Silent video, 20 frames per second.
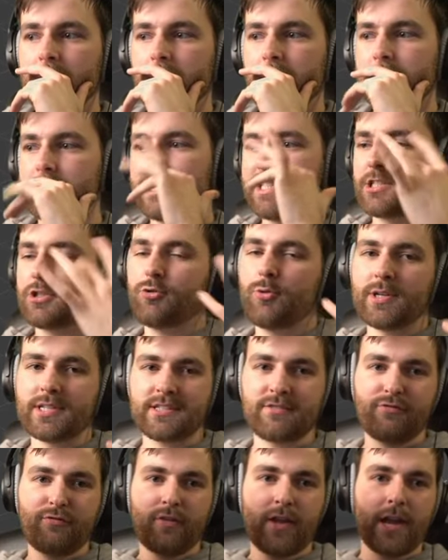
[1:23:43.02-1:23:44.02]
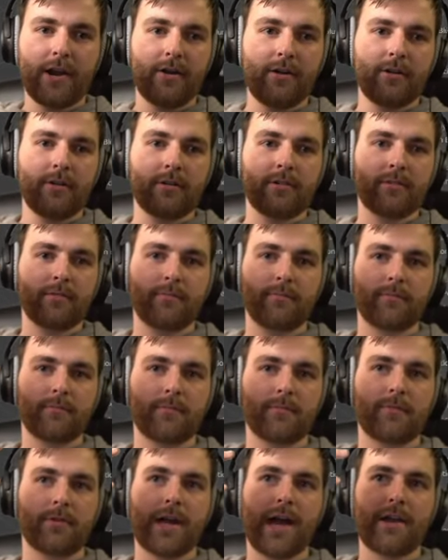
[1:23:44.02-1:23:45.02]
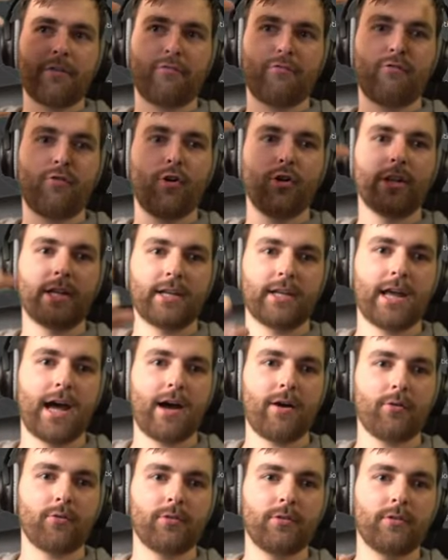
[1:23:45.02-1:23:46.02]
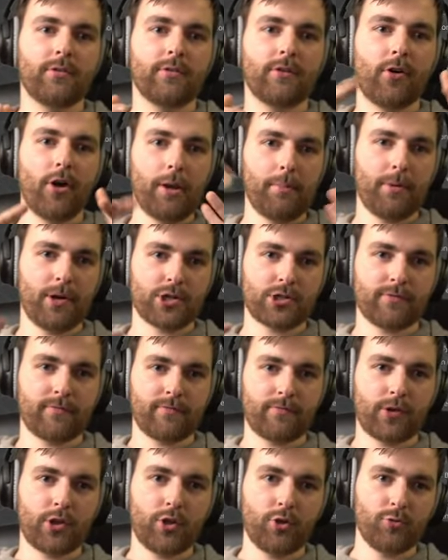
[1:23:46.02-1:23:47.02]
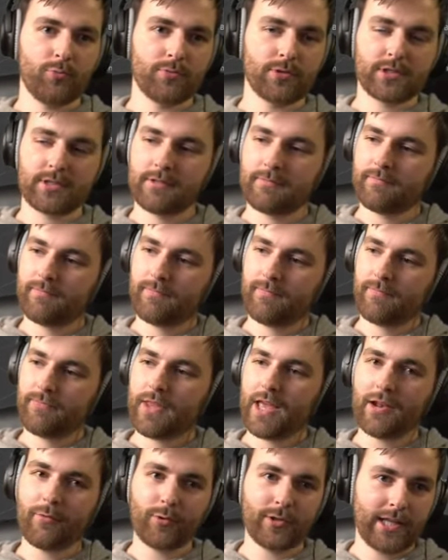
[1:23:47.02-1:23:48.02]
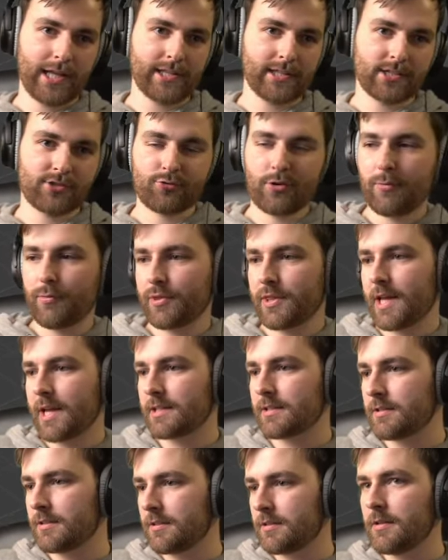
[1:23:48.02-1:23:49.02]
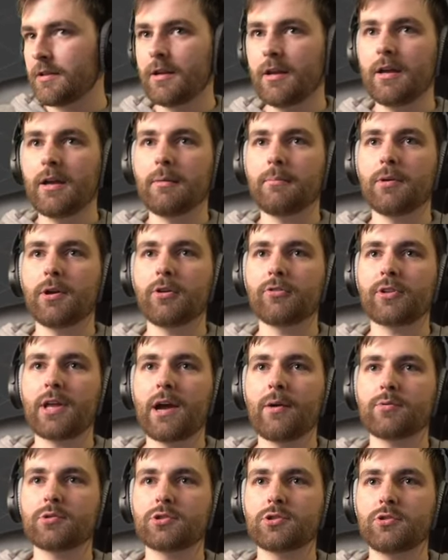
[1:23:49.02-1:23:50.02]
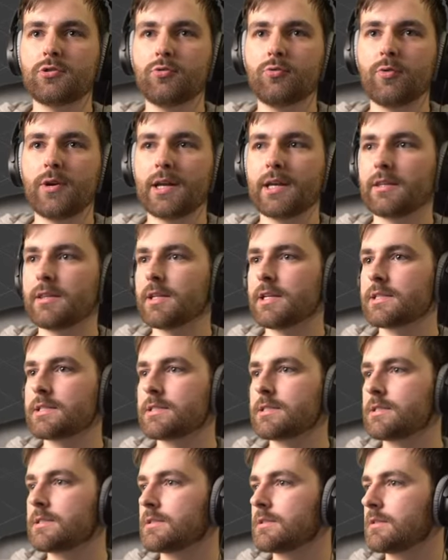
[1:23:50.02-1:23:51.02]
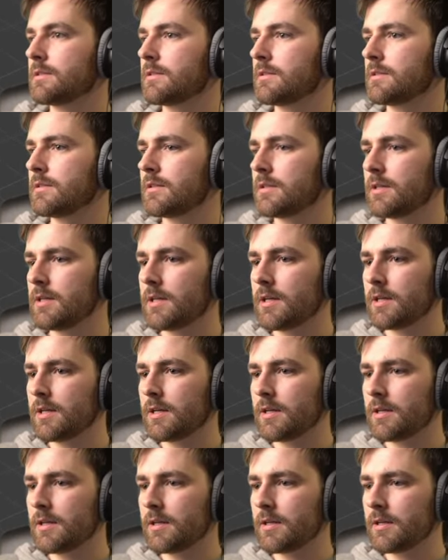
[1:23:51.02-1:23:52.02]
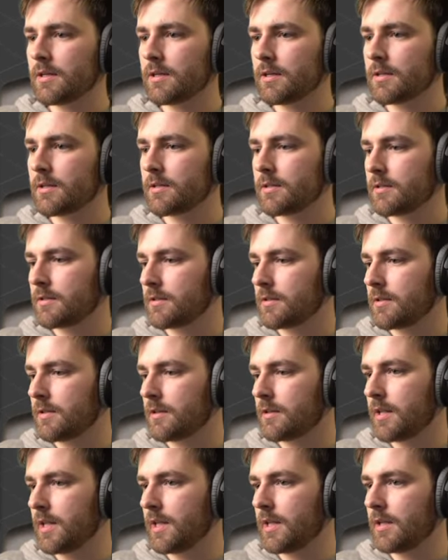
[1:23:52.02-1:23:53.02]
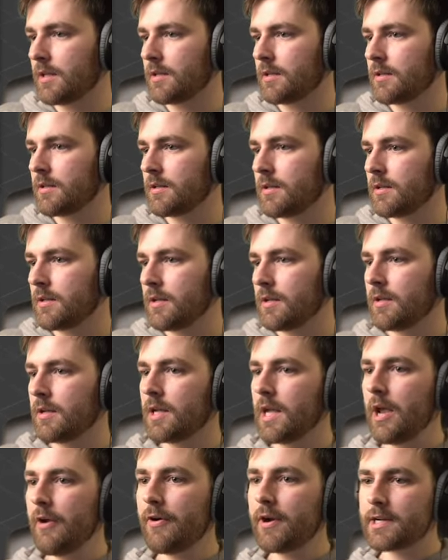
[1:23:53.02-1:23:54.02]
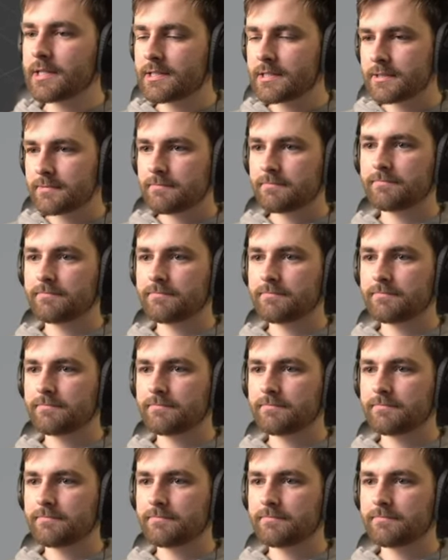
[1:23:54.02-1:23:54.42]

Let's do a sphere kind of falling down on a bunch of cubes. And we'll end the stream with that. Because I was doing this uh, thing. Here it is.